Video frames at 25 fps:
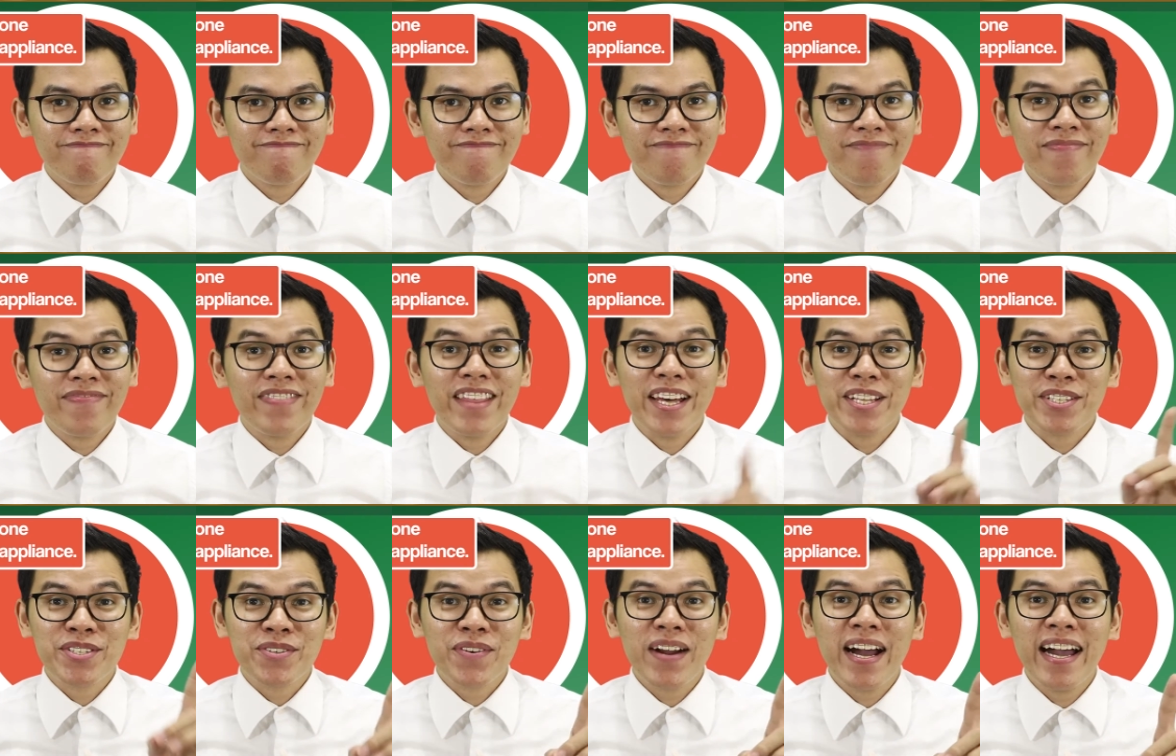
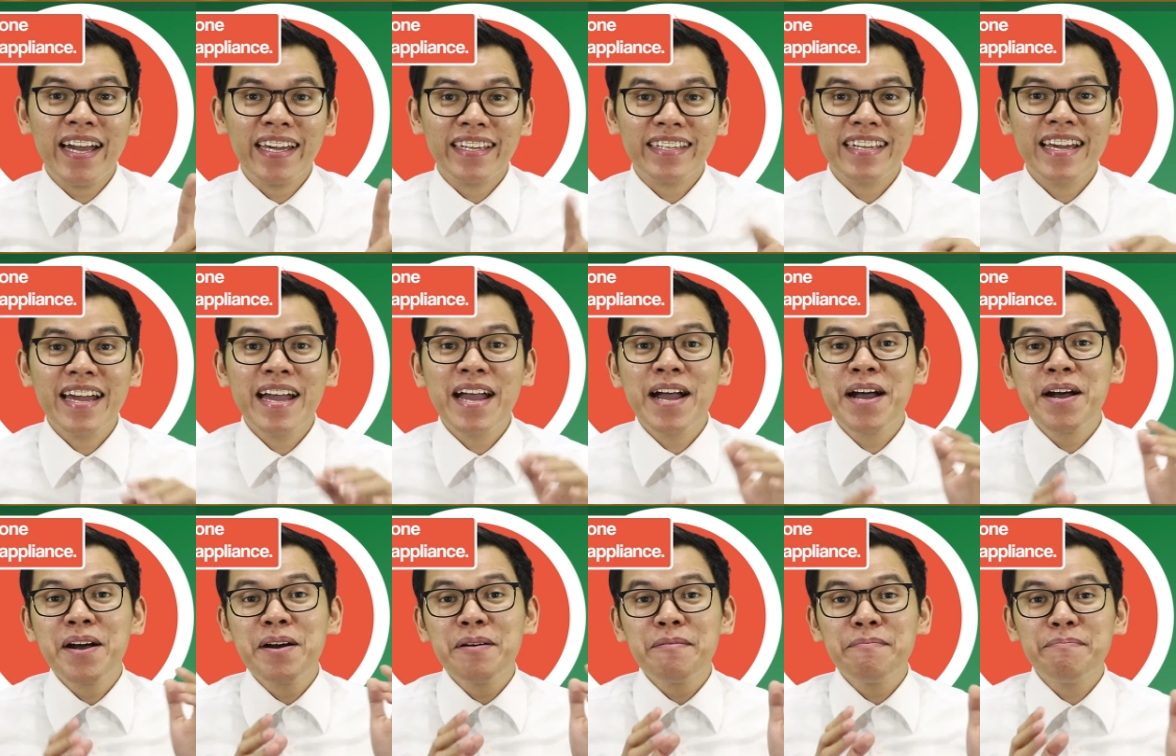That's right.
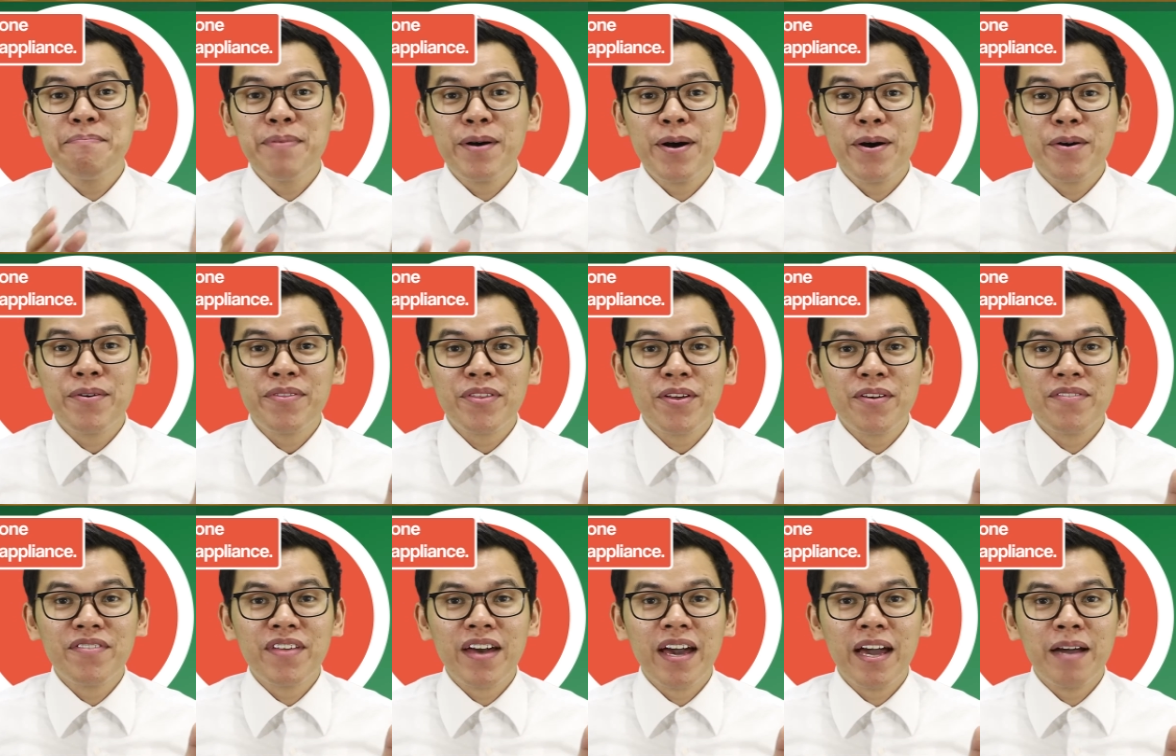Both
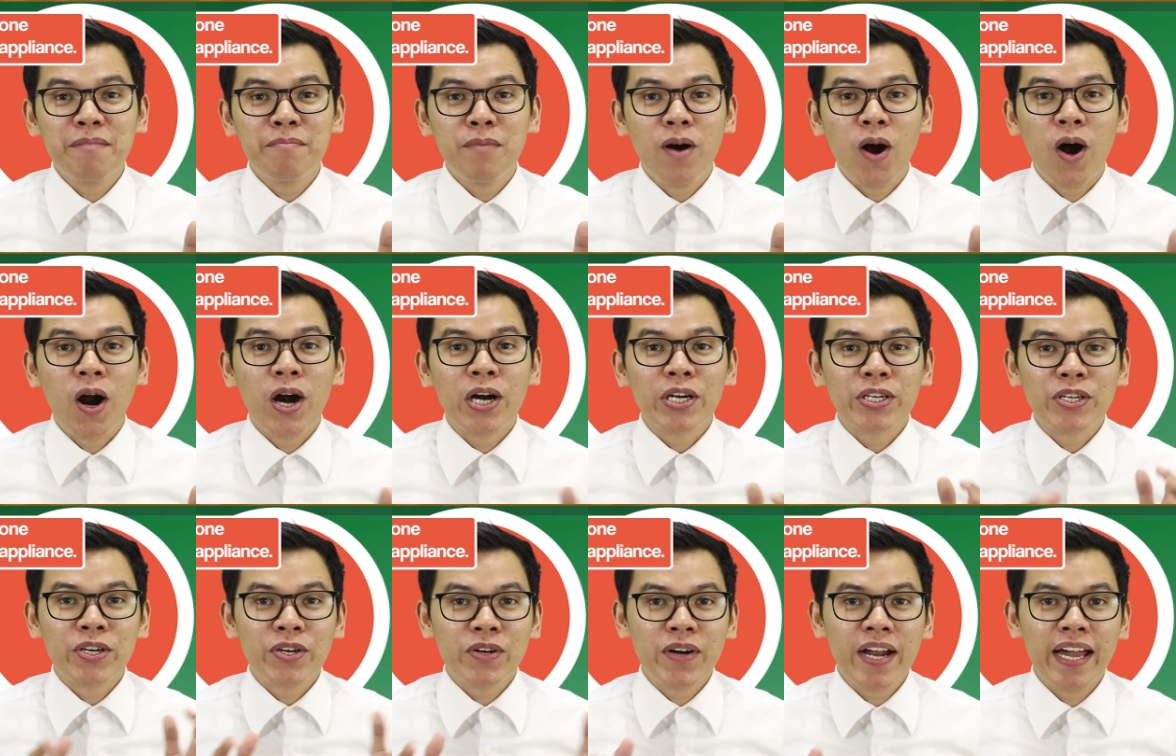of them are
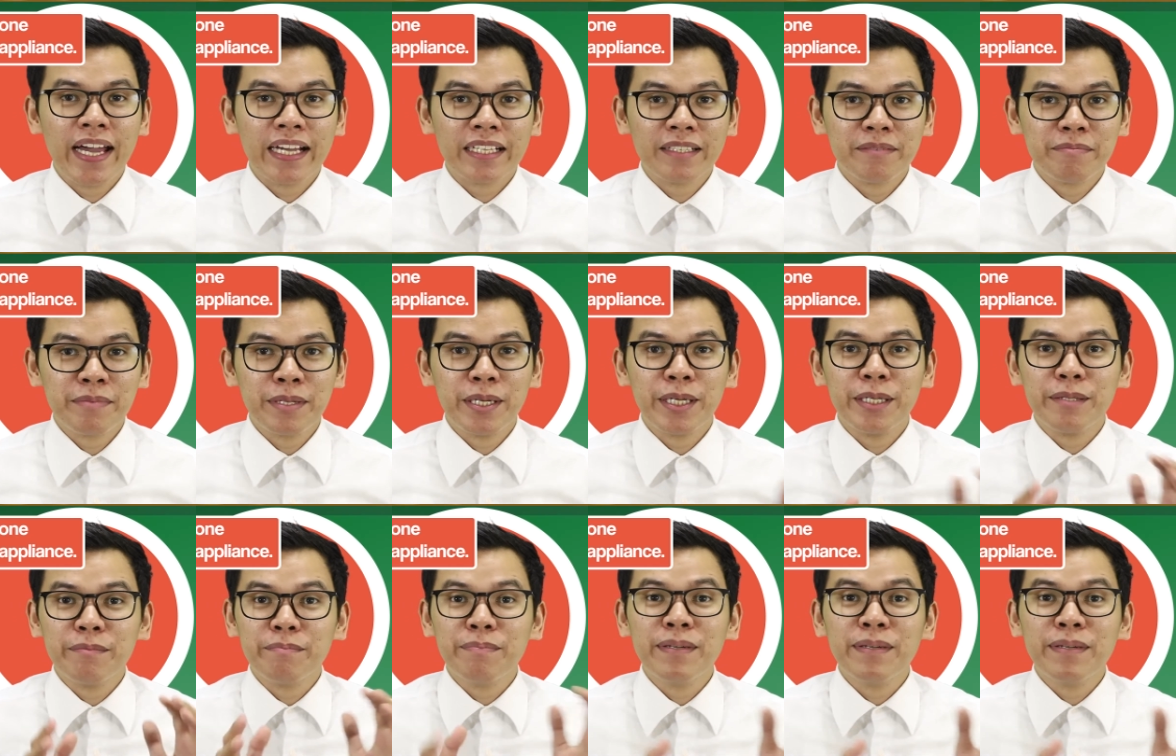correct, but